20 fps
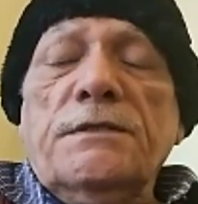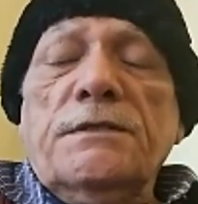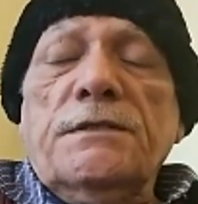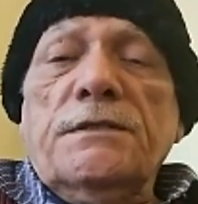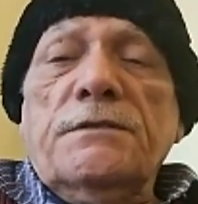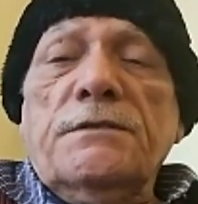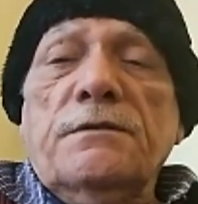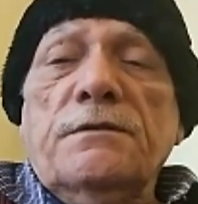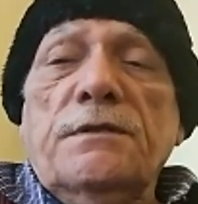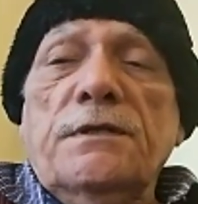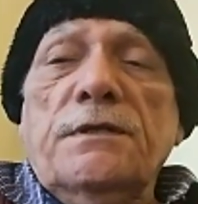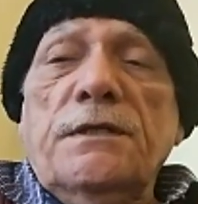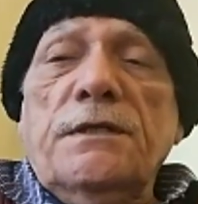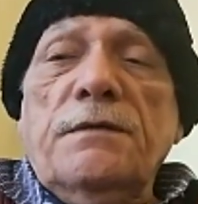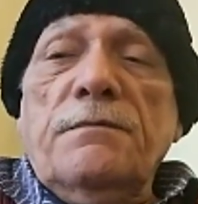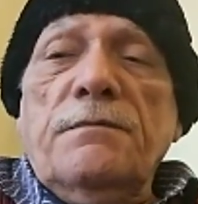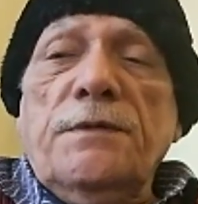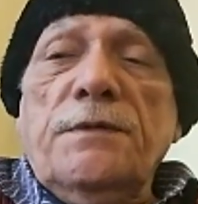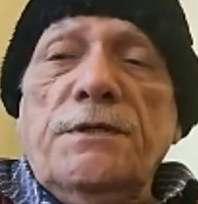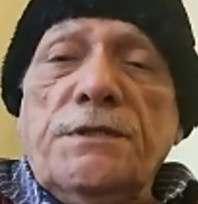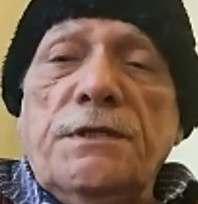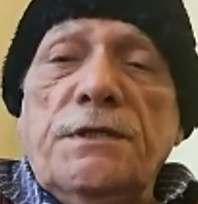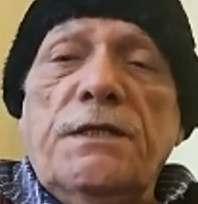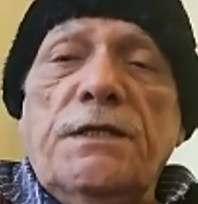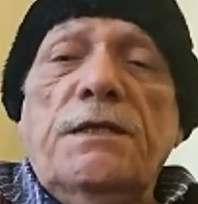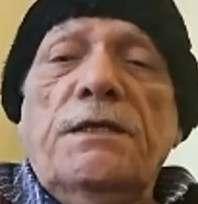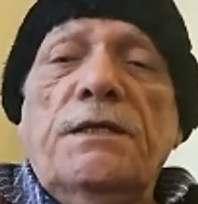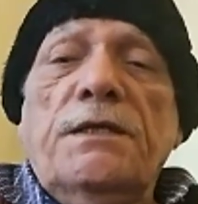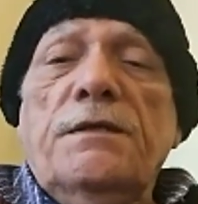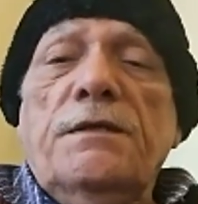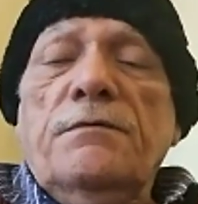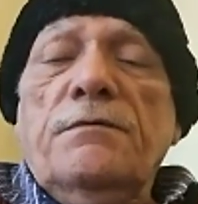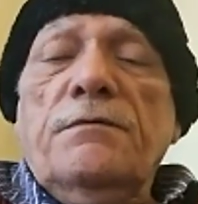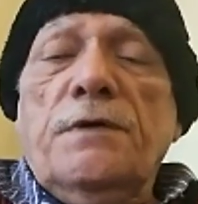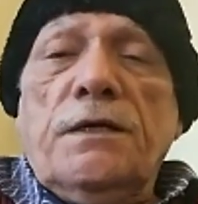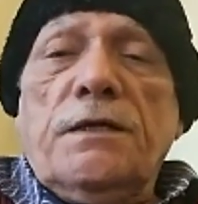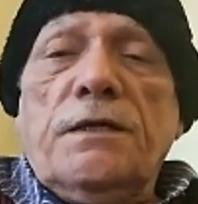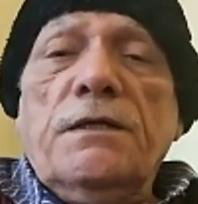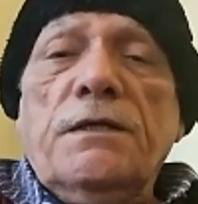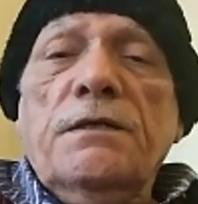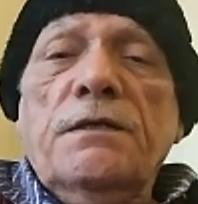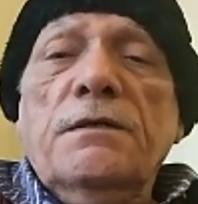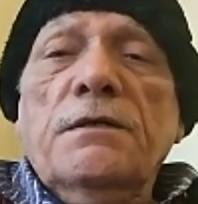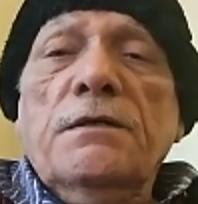It is only a missionary work